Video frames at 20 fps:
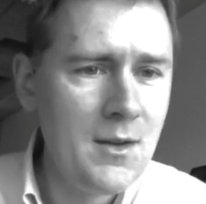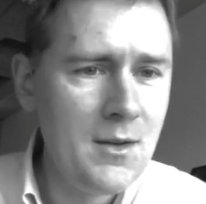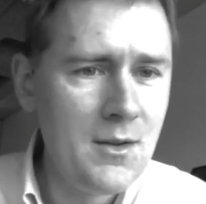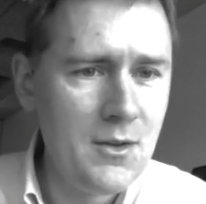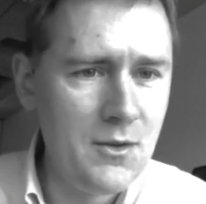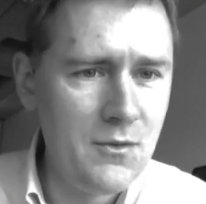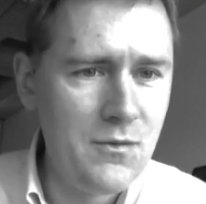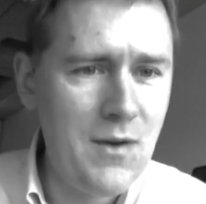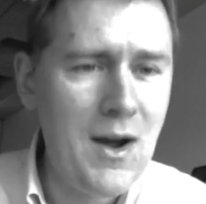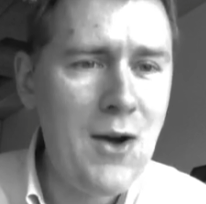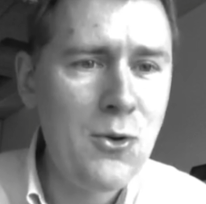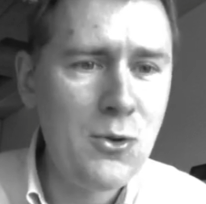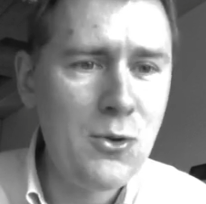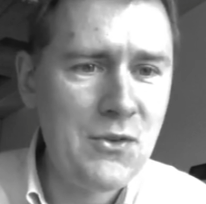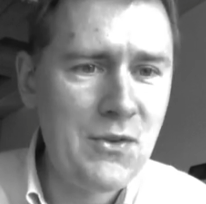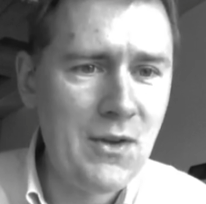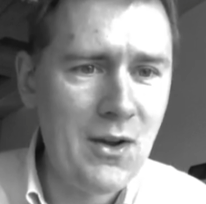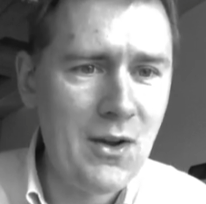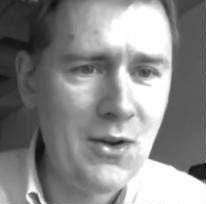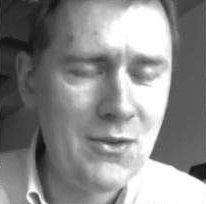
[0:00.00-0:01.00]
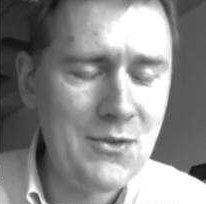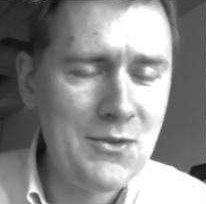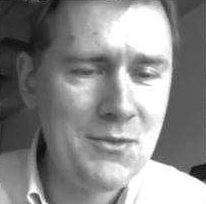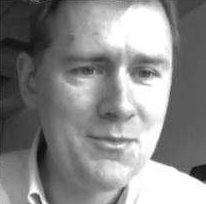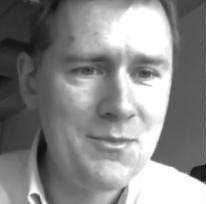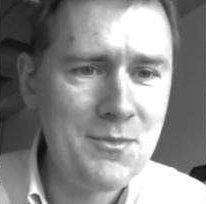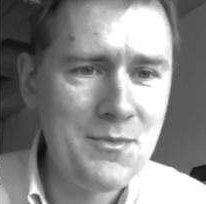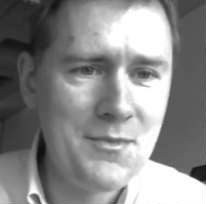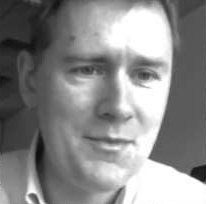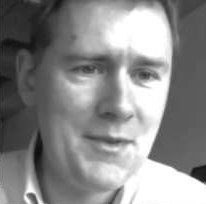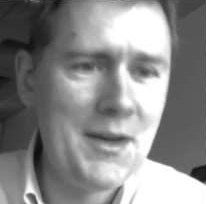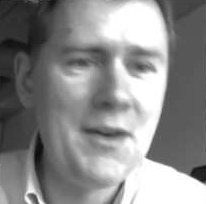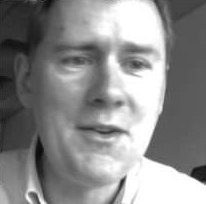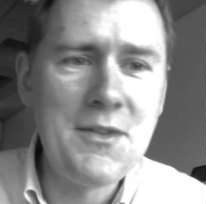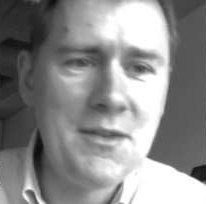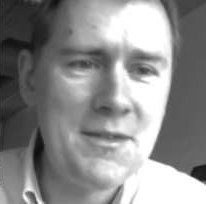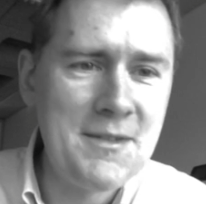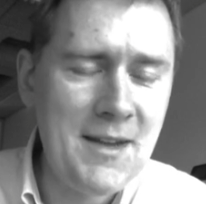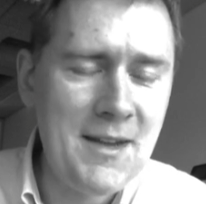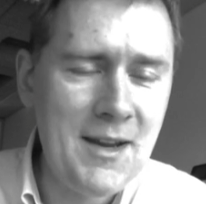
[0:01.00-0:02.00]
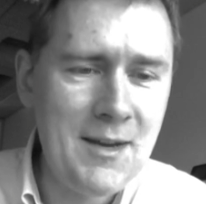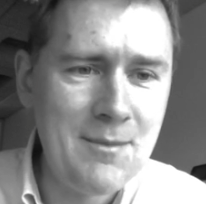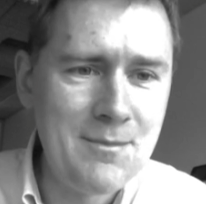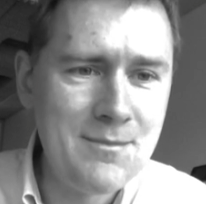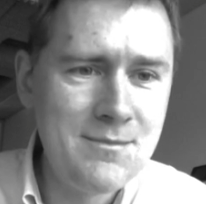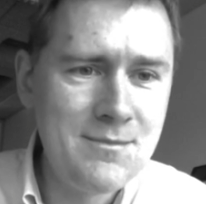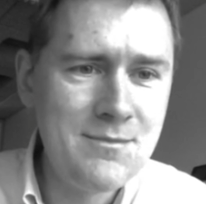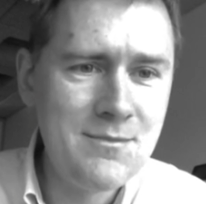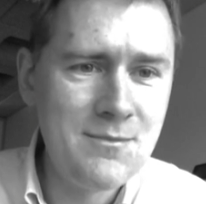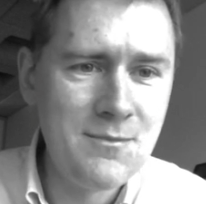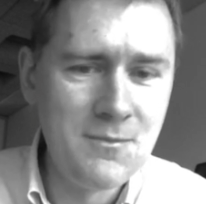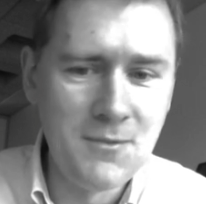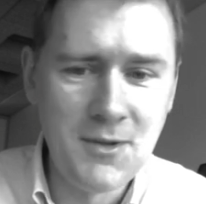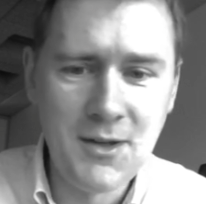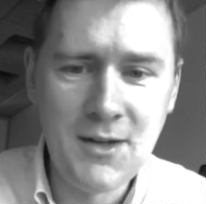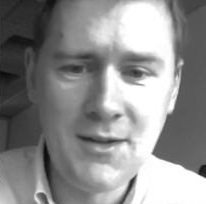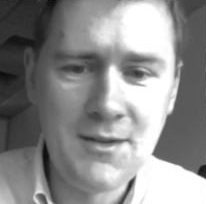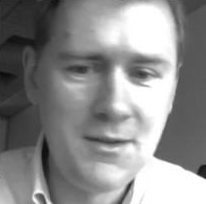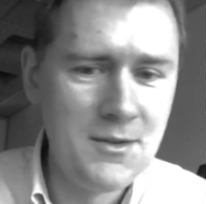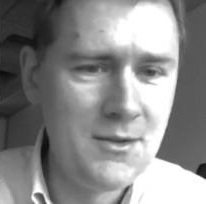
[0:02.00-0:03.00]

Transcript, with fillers: the vowel sounds, they're the same, right?